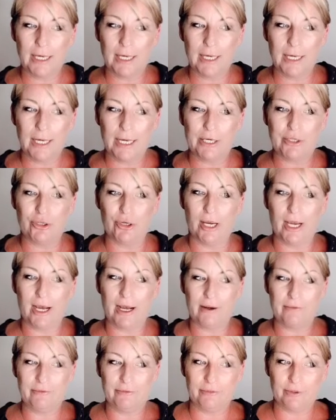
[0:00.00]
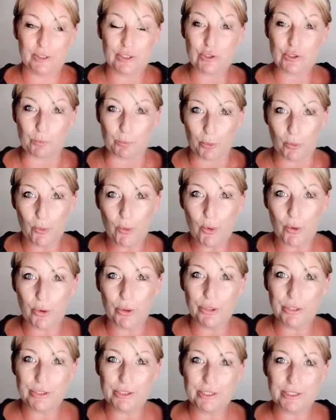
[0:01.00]
and you have
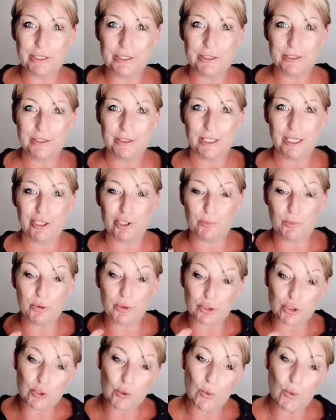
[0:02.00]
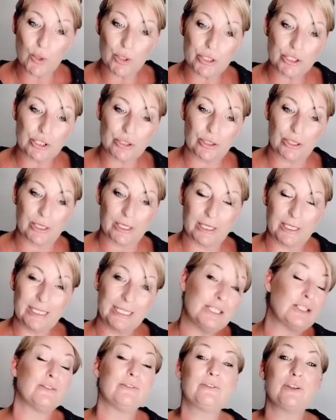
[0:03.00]
support and you put a torch on it,
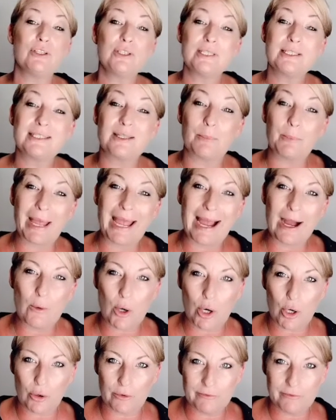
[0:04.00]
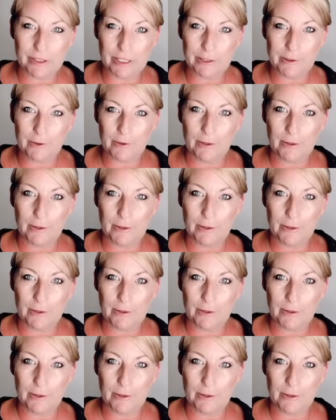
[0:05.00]
it diffuses the power of it.